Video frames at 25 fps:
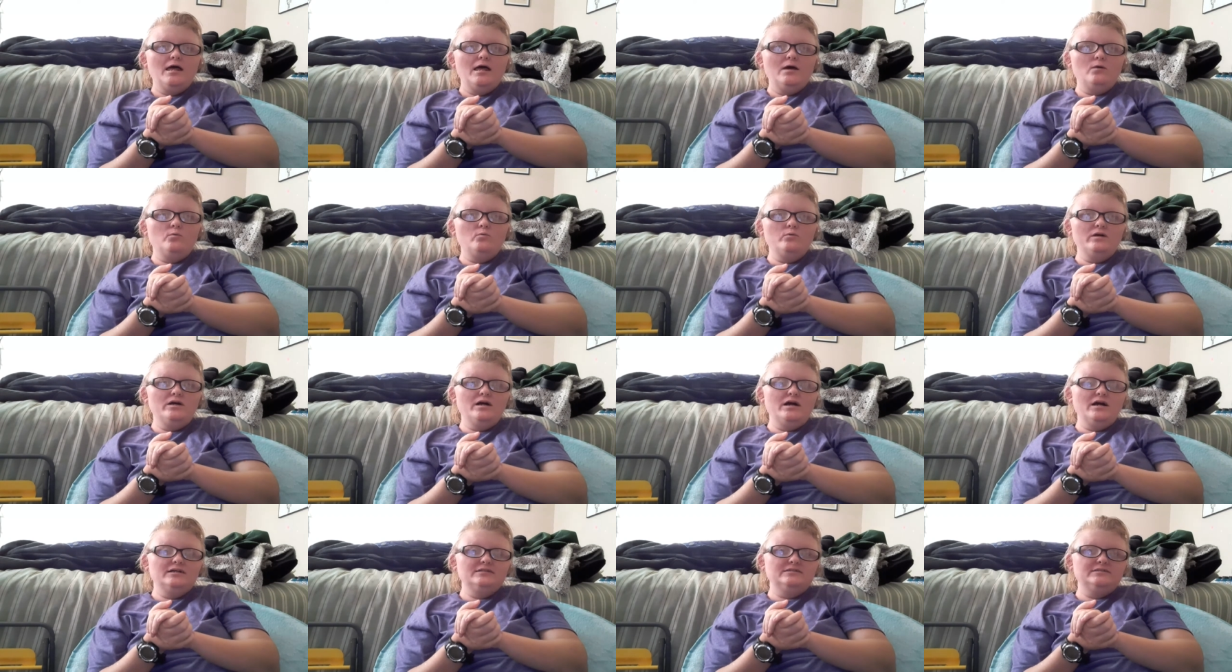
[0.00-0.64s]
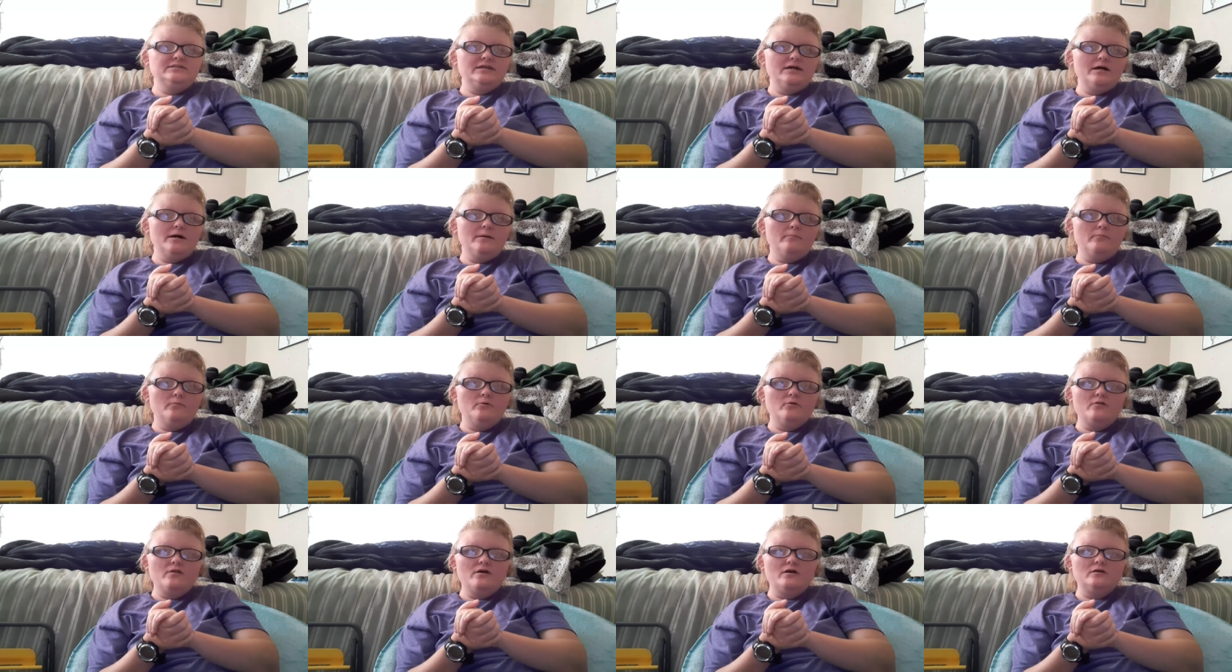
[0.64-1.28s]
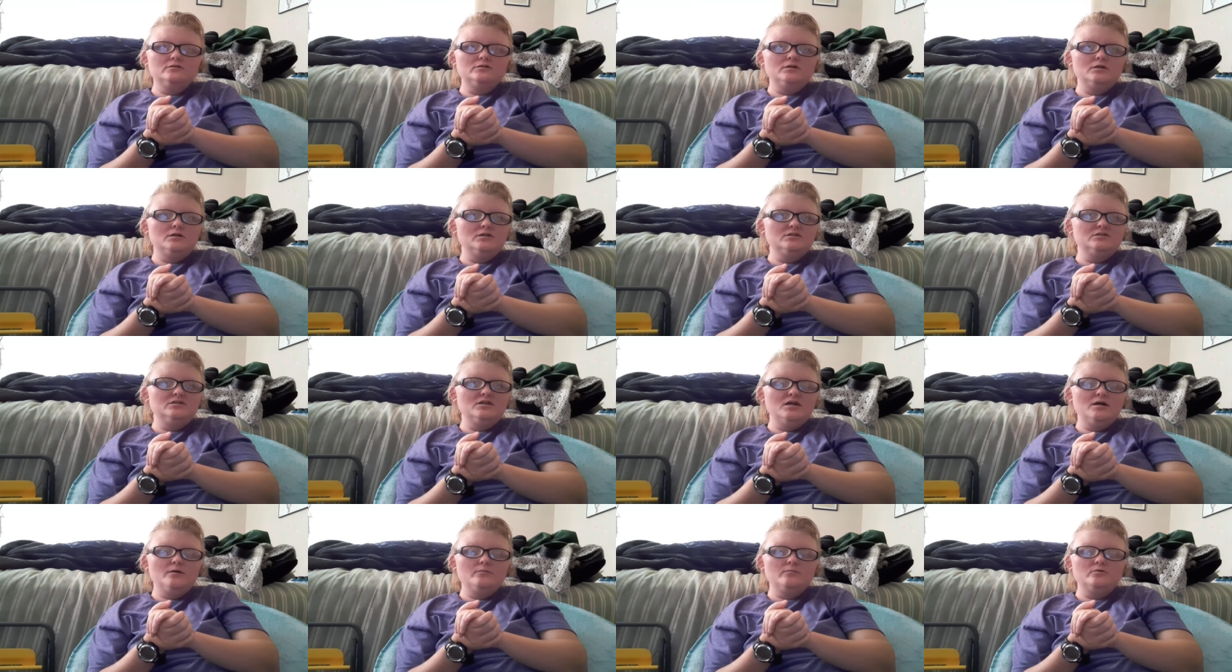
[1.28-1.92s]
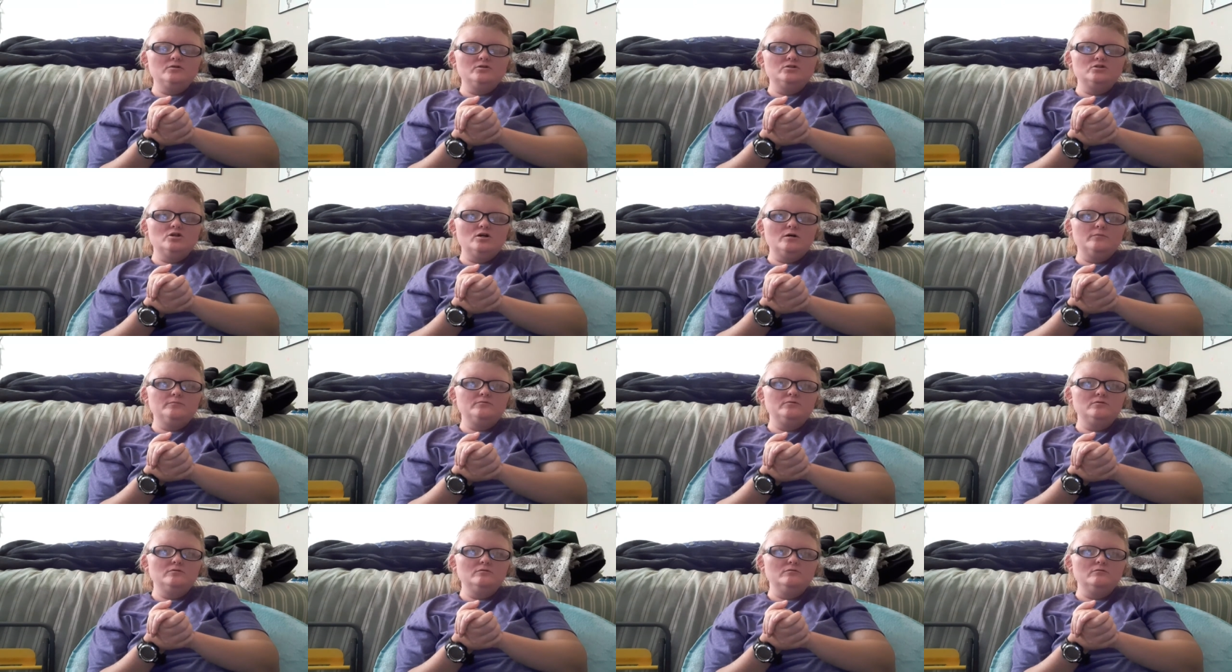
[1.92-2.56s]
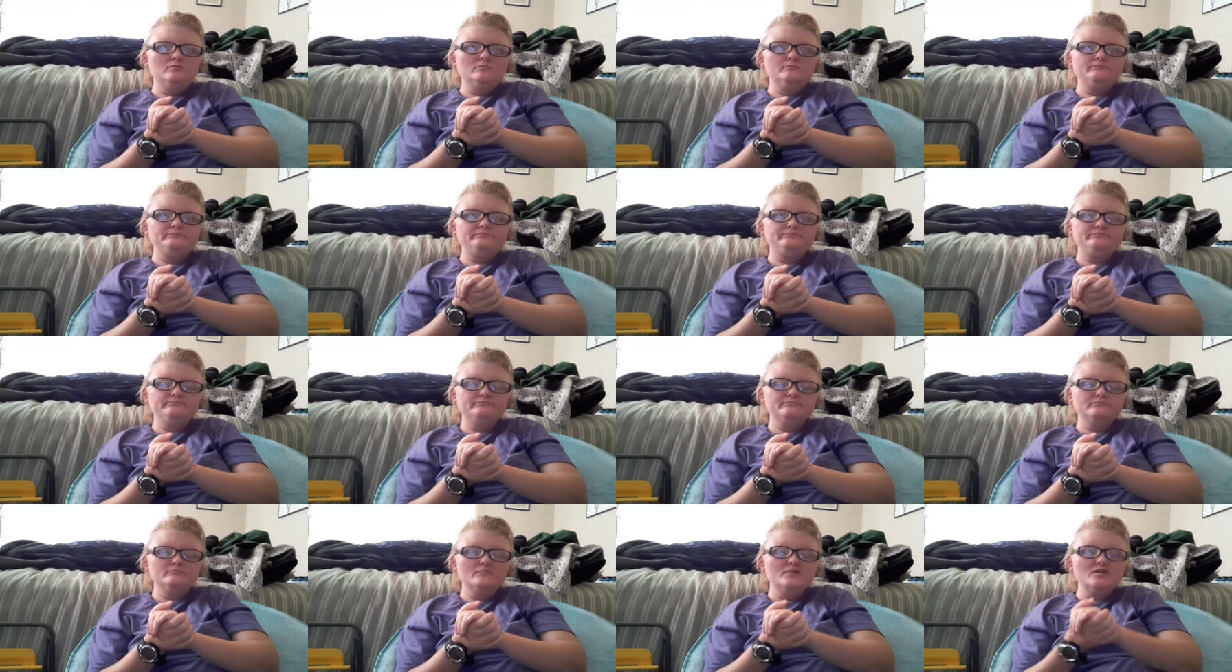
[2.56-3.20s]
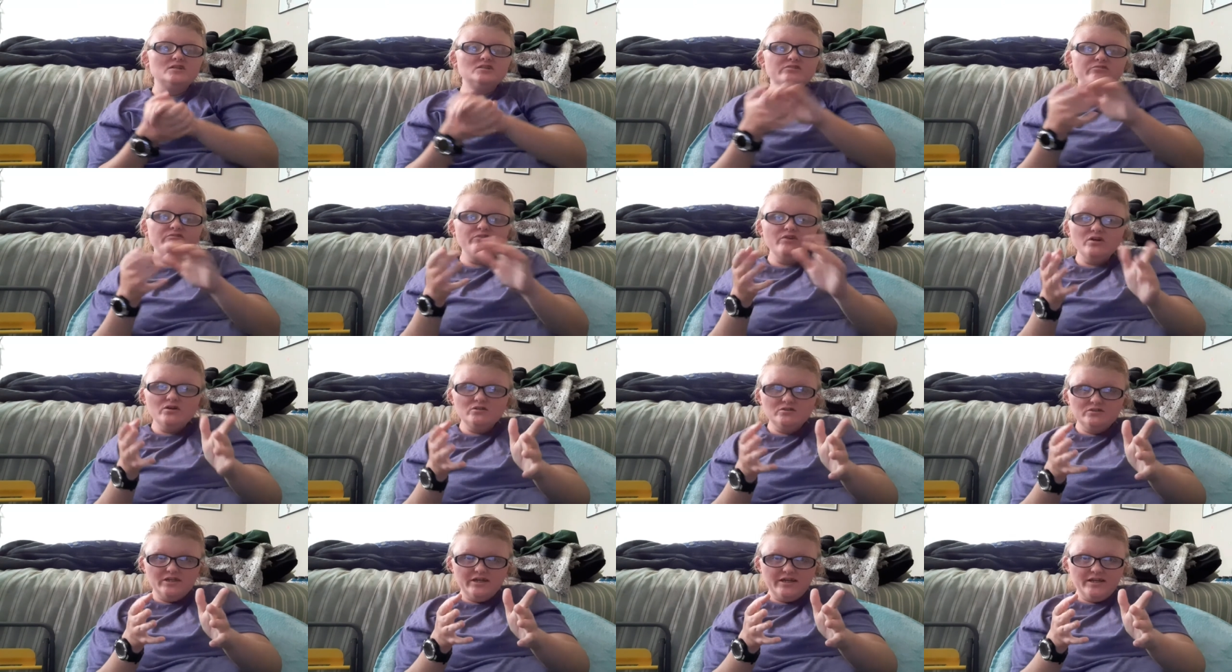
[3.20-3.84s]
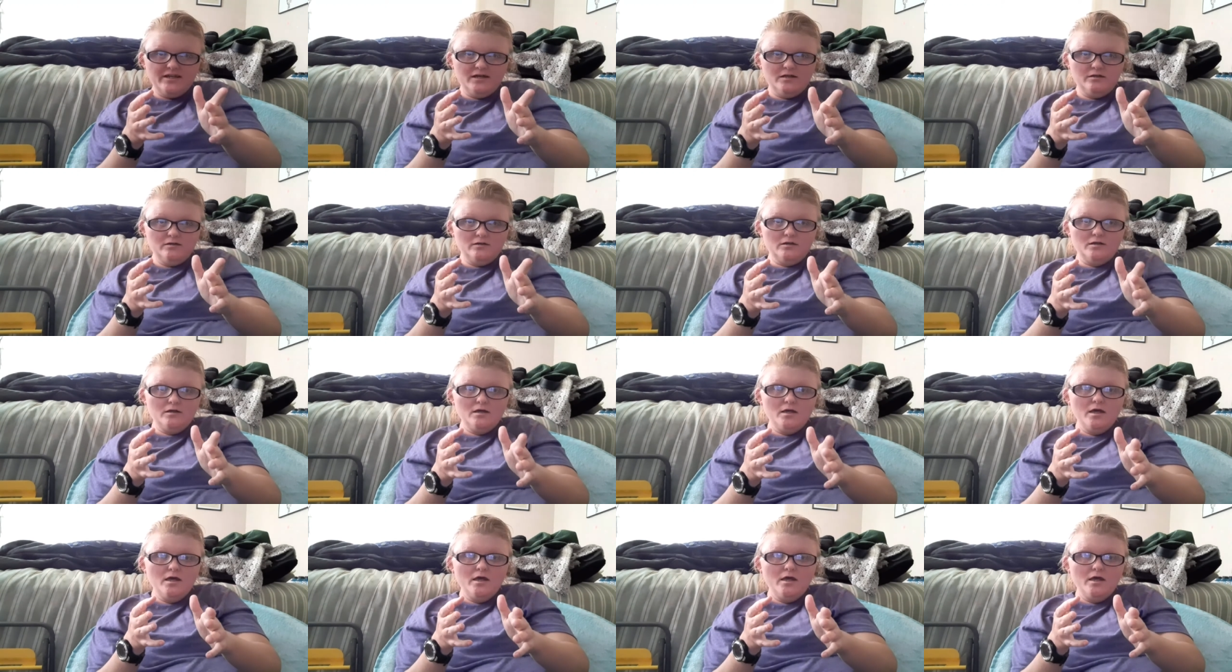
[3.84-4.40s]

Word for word: And we got Detmer there did a damn good job too. The Sphere Data